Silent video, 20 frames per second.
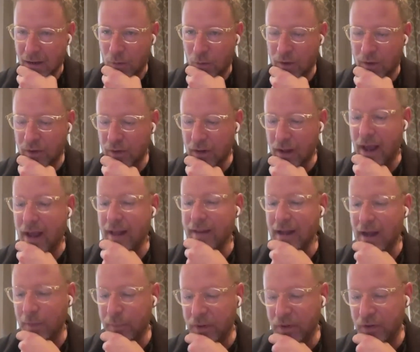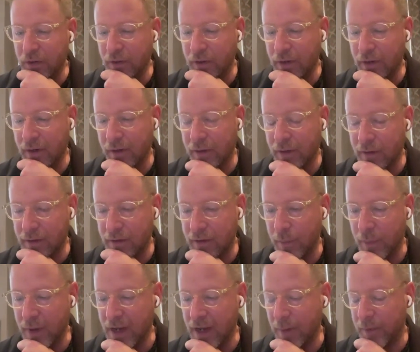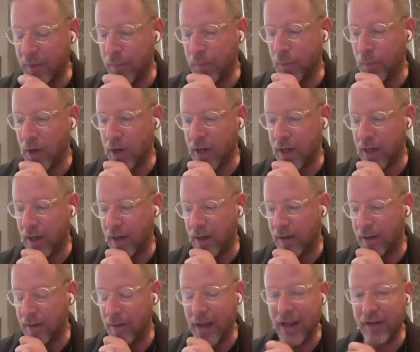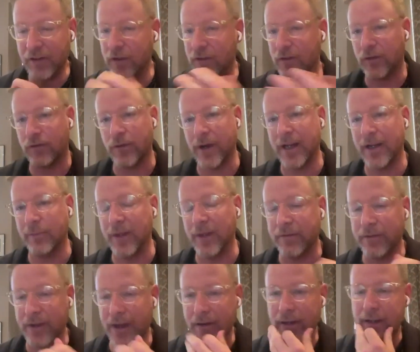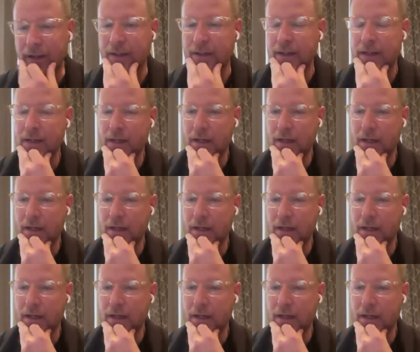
with, had the opportunity to, to pick up a book, uh, actually just randomly found it.